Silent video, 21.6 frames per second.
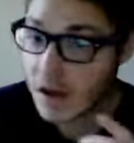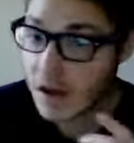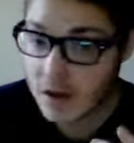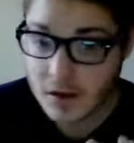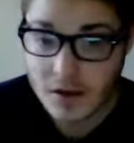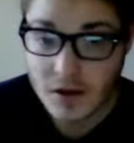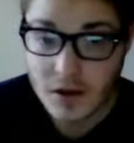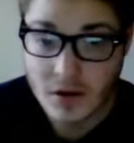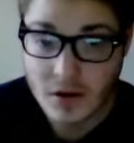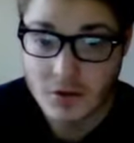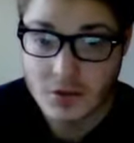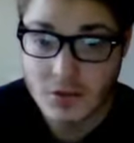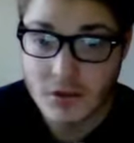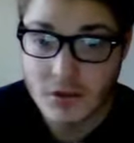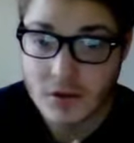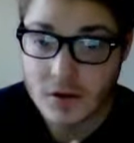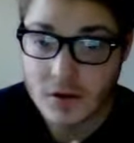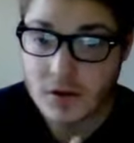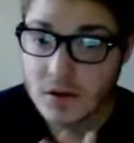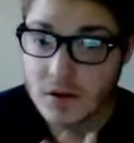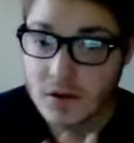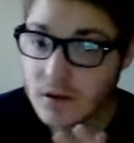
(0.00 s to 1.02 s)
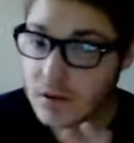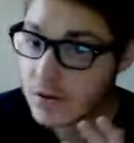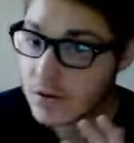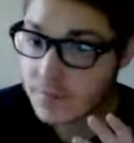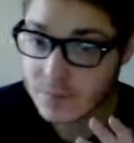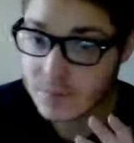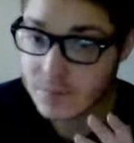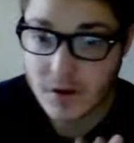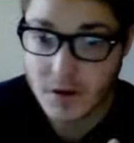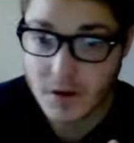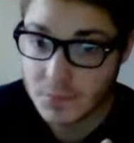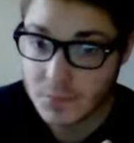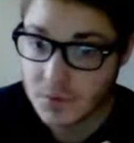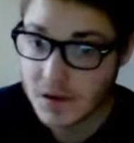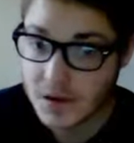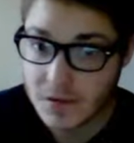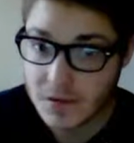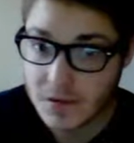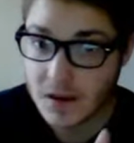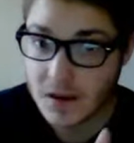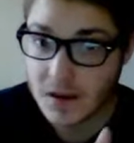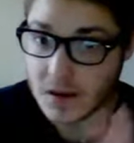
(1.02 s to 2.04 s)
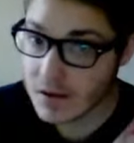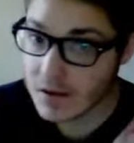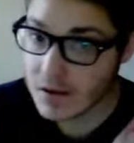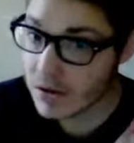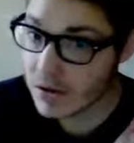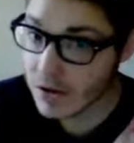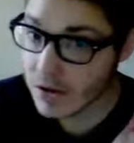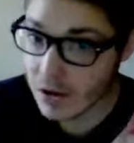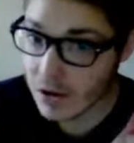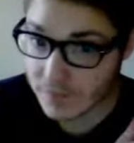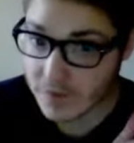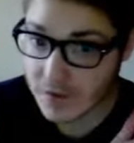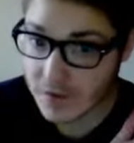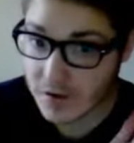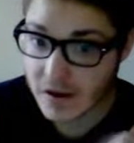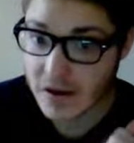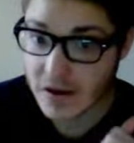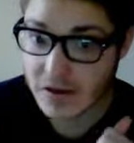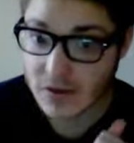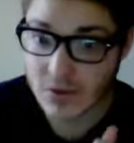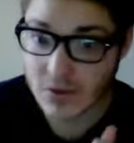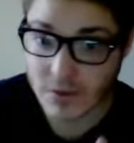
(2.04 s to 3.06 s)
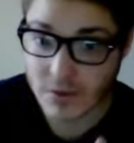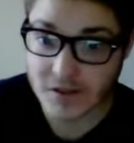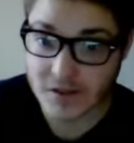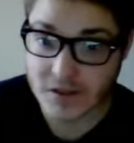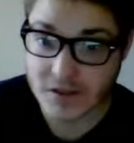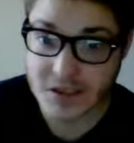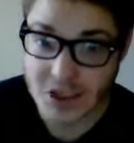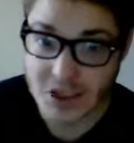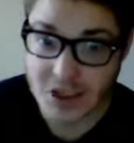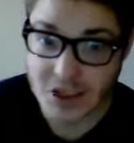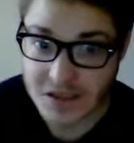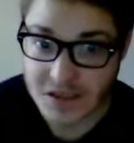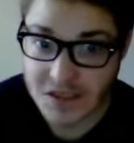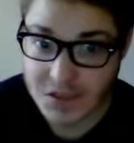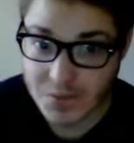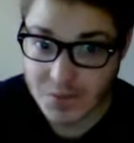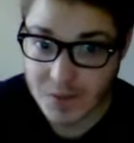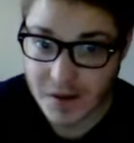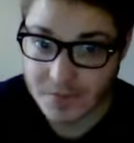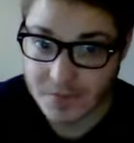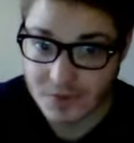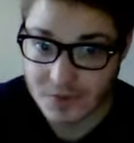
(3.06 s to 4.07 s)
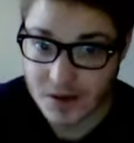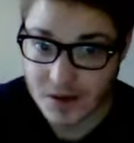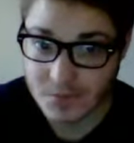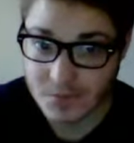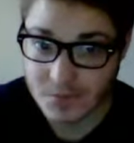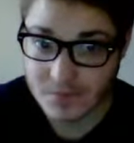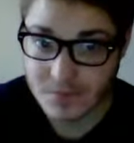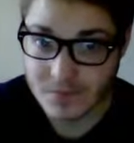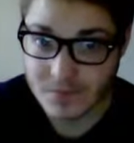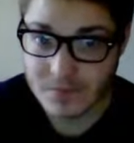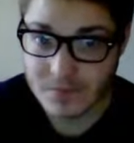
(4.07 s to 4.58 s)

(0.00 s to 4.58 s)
You completely are forgetting the words of Jesus, my friend.